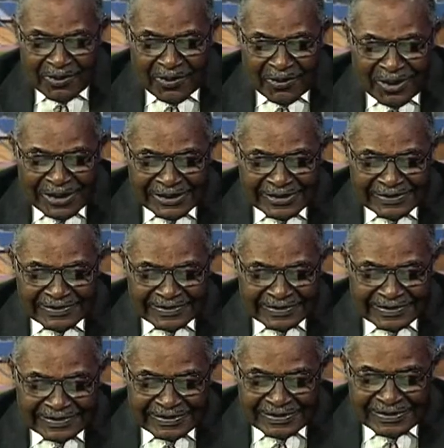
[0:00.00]
What is
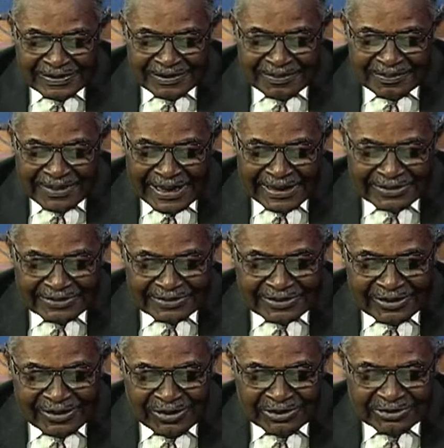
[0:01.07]
it about
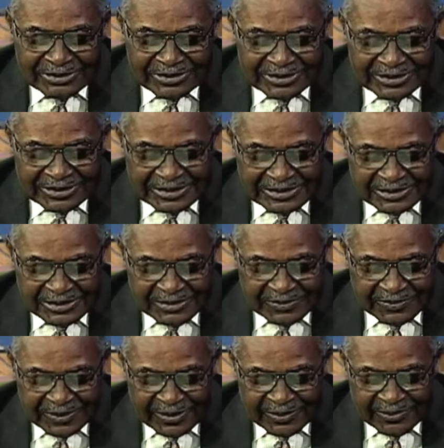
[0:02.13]
coaching that
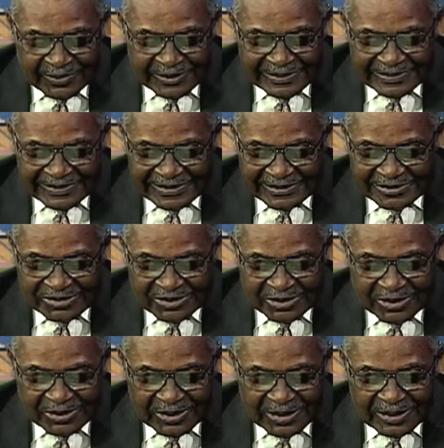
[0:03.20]
you've always
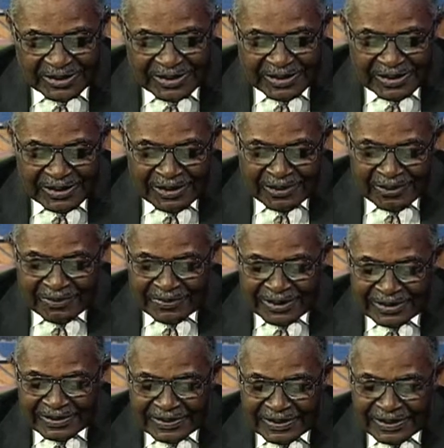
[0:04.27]
enjoyed?
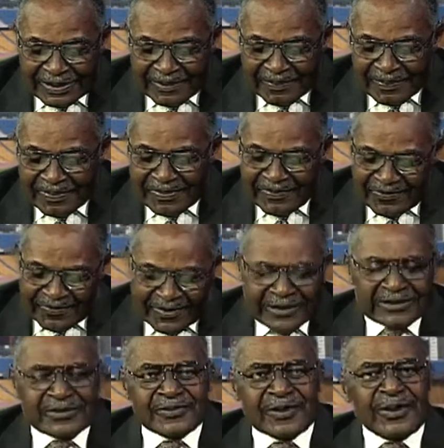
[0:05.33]
But uh,
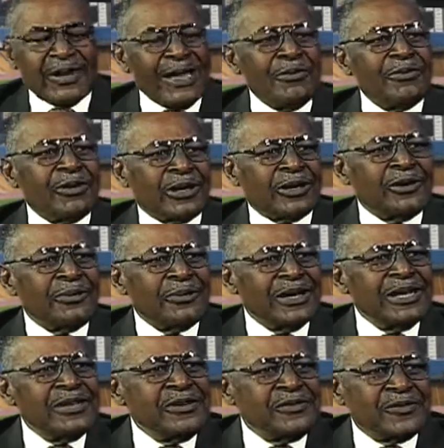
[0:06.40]
first of all, I want to
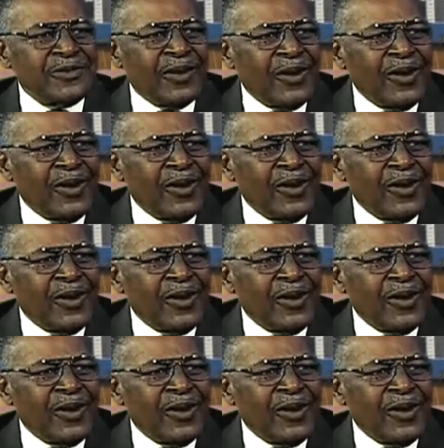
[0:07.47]
commend you for